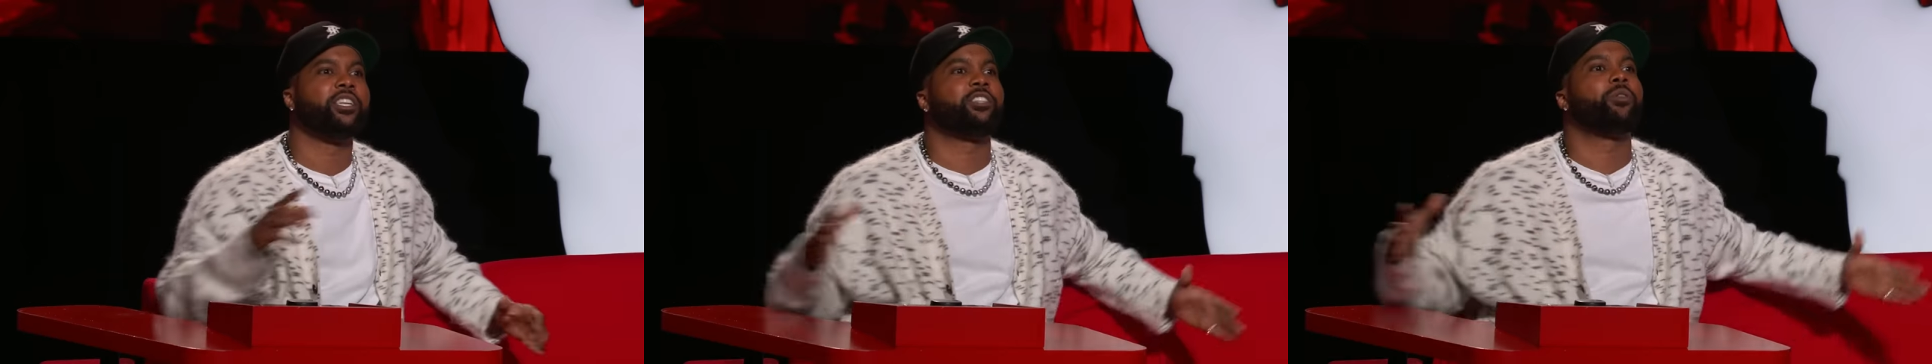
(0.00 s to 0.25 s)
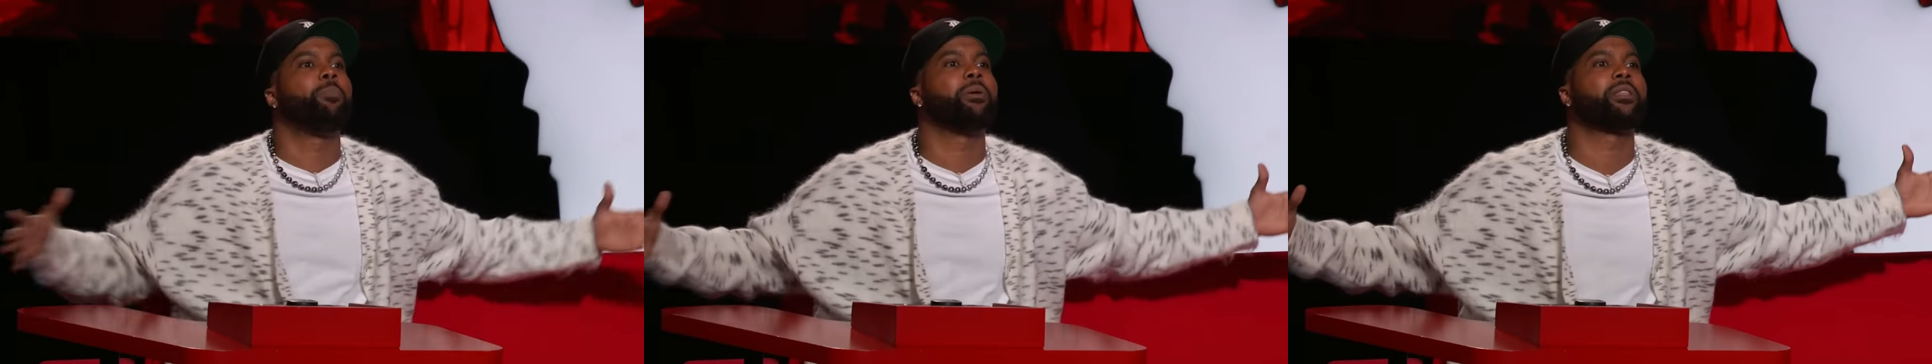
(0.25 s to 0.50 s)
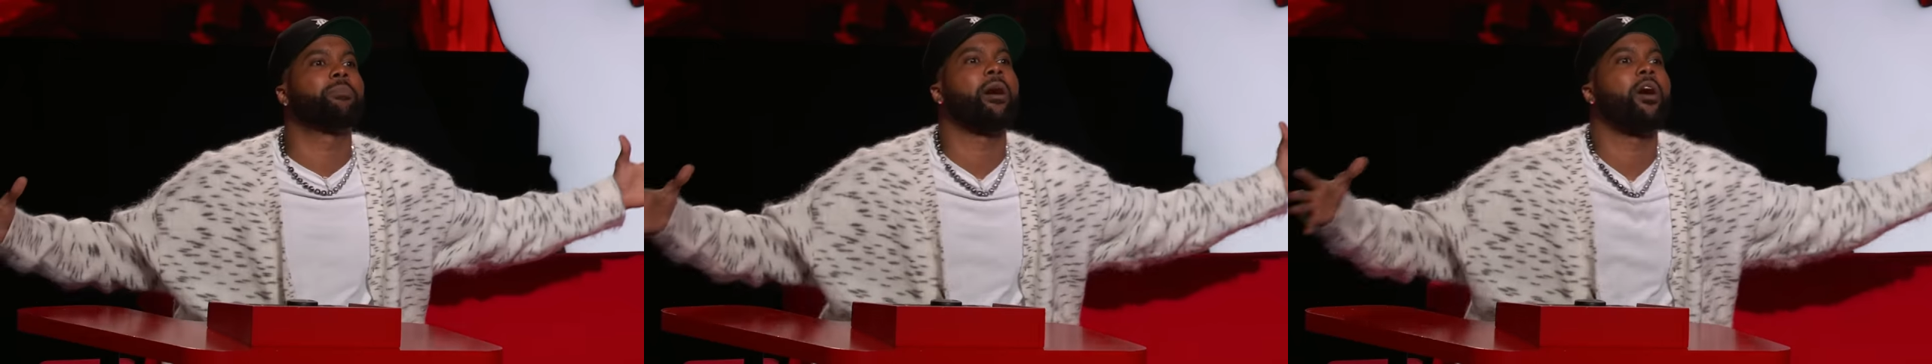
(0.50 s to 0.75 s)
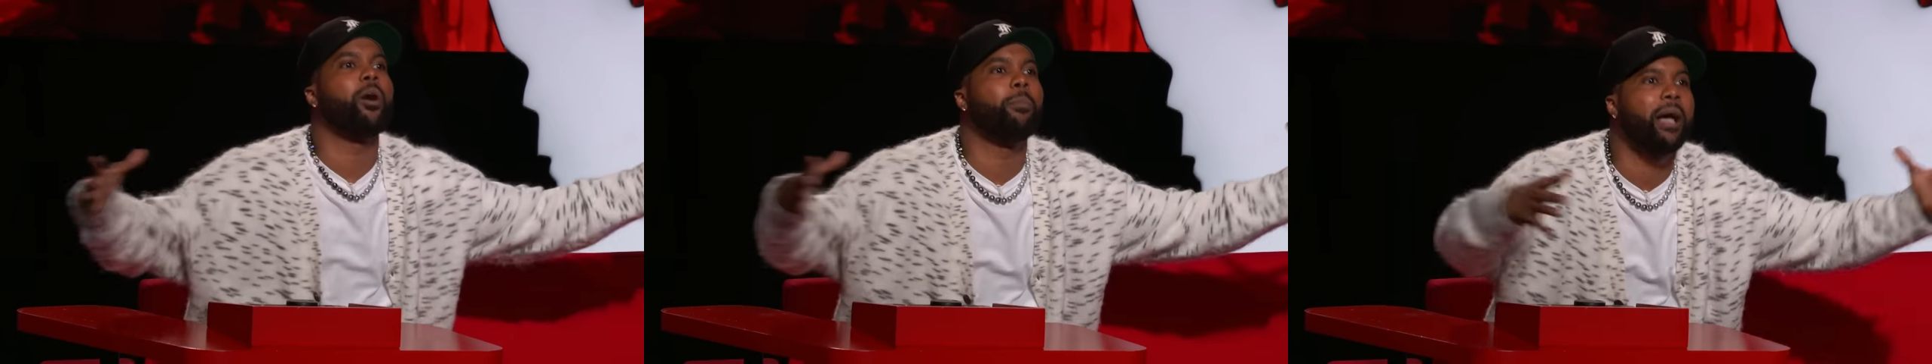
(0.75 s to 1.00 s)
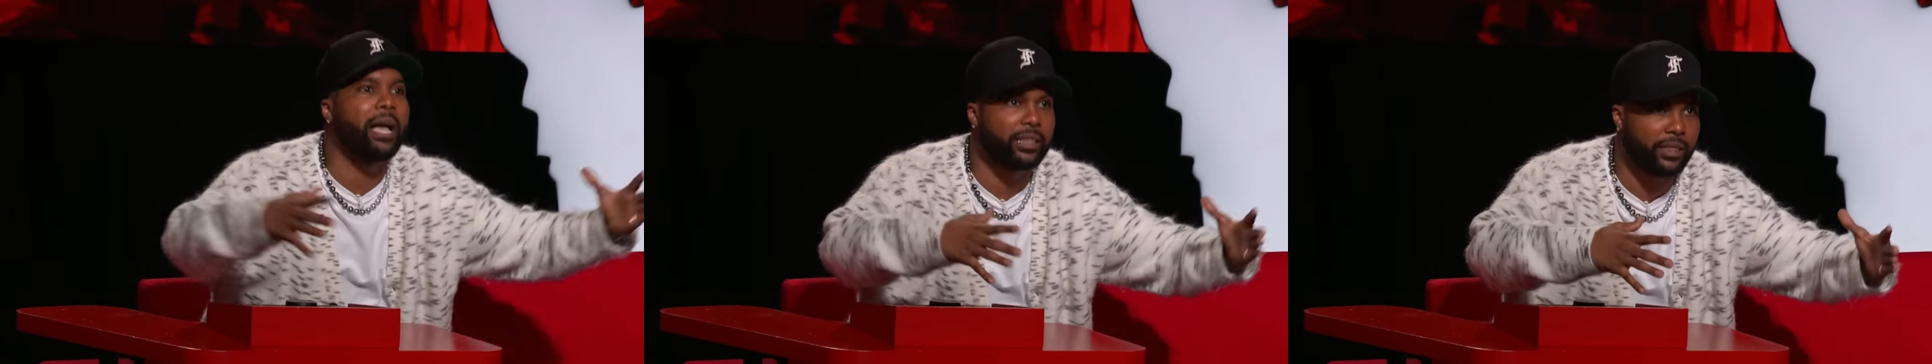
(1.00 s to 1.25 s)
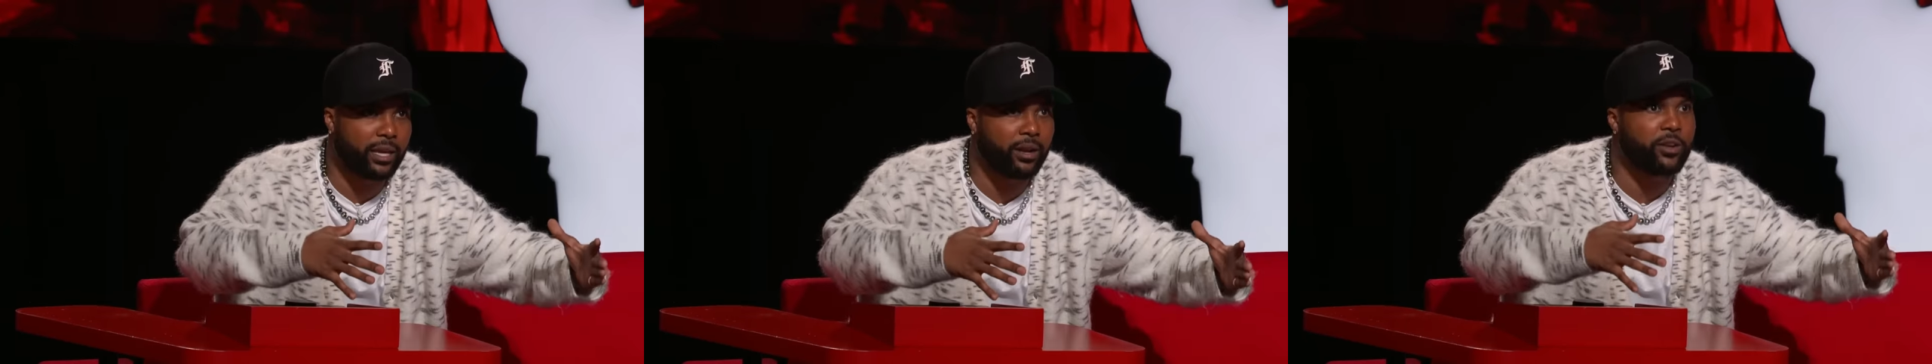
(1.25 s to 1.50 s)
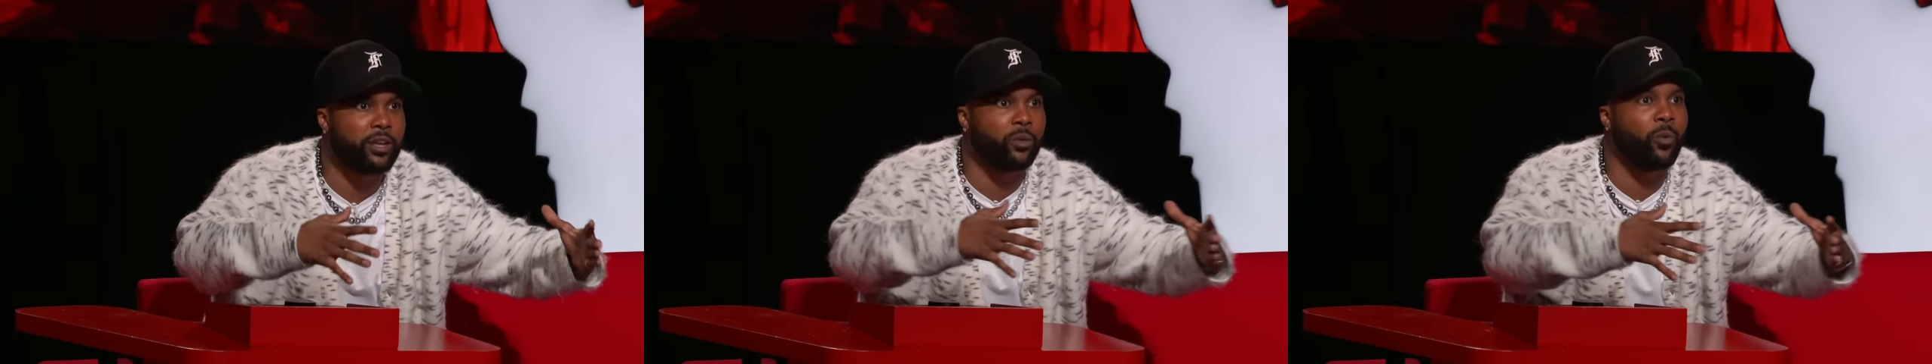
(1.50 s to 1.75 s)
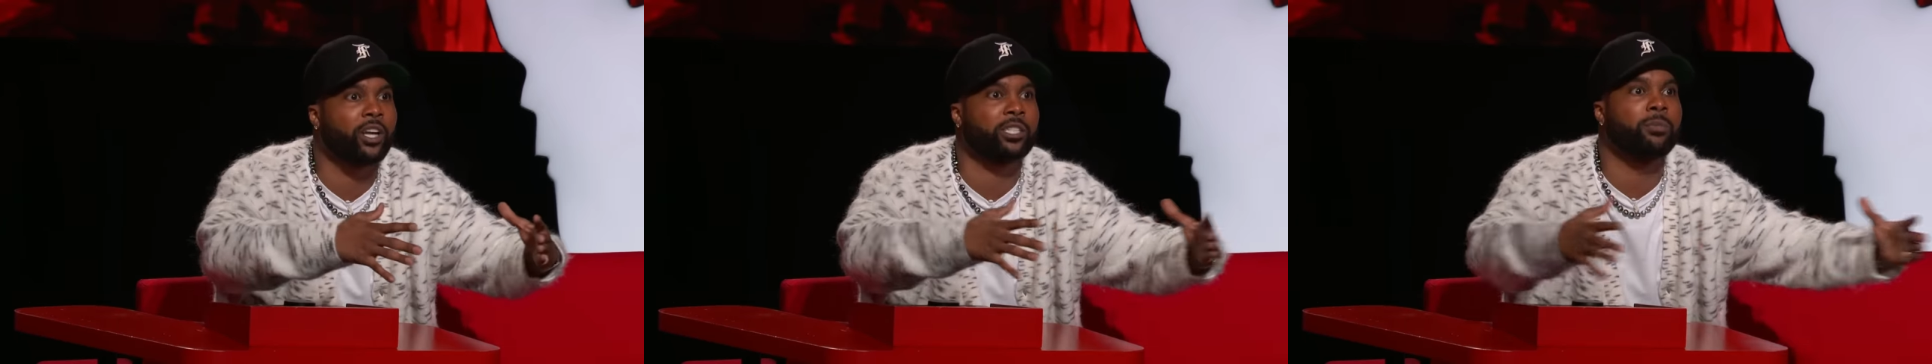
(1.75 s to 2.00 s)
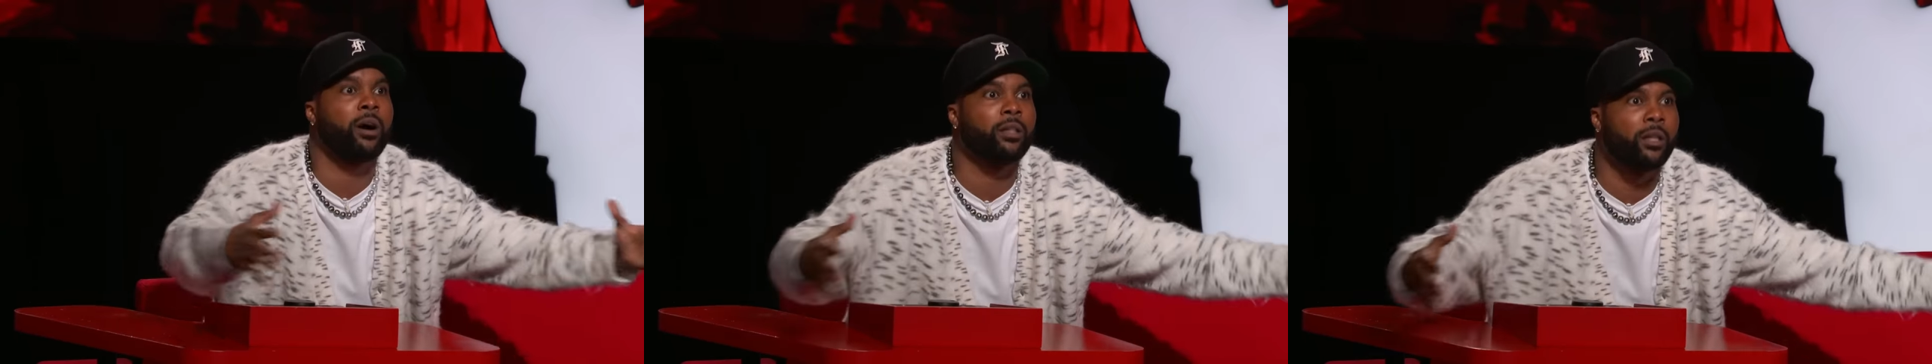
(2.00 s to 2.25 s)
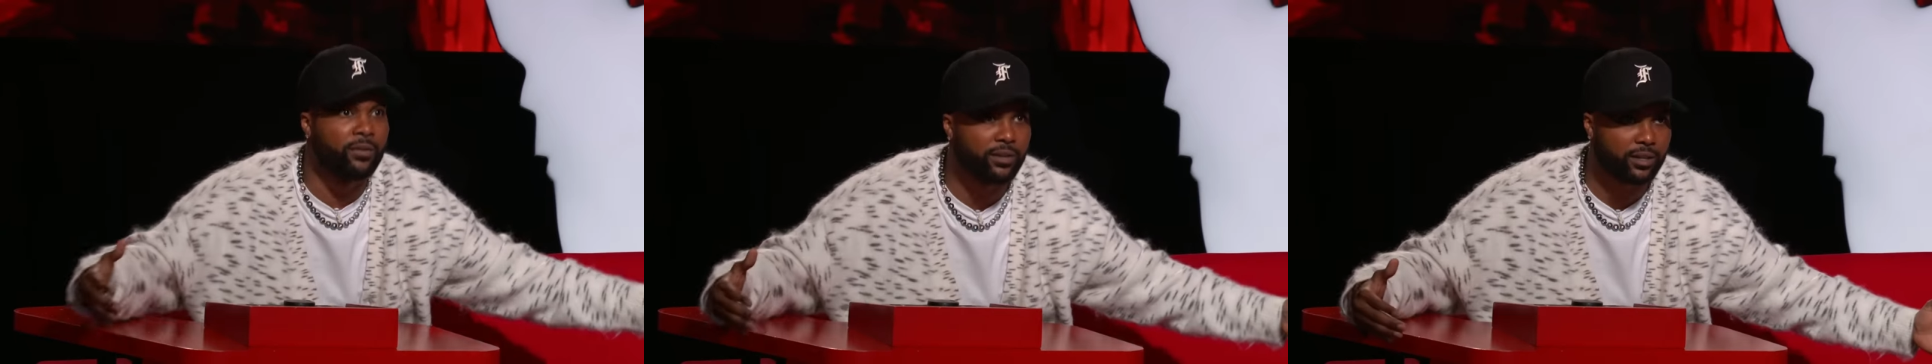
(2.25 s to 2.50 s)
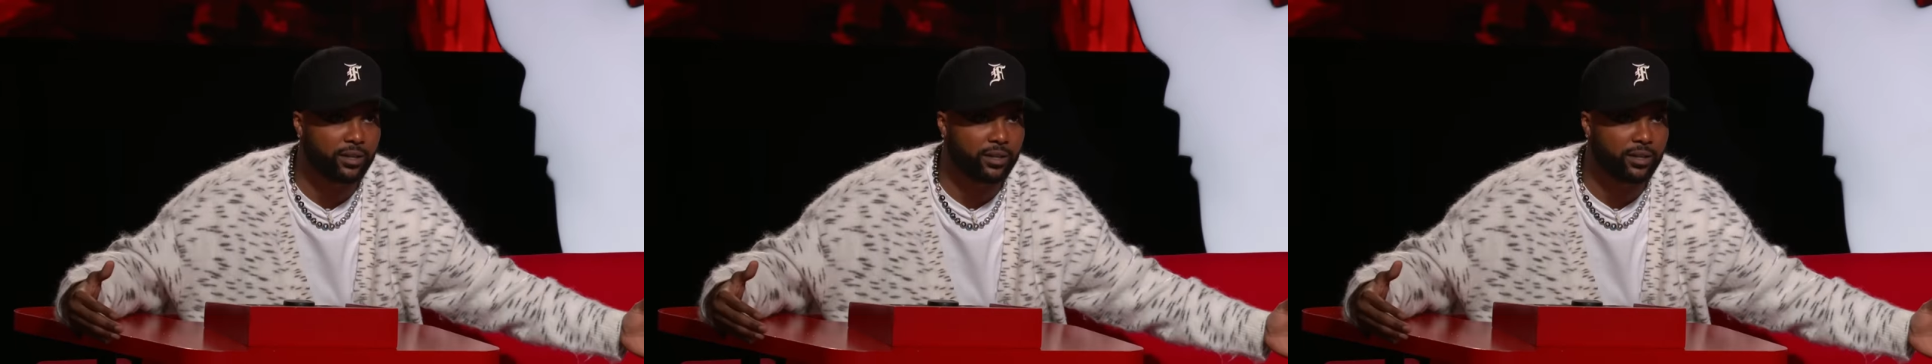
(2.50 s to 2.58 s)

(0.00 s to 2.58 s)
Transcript: she would put them all back there and you had to wash them all over.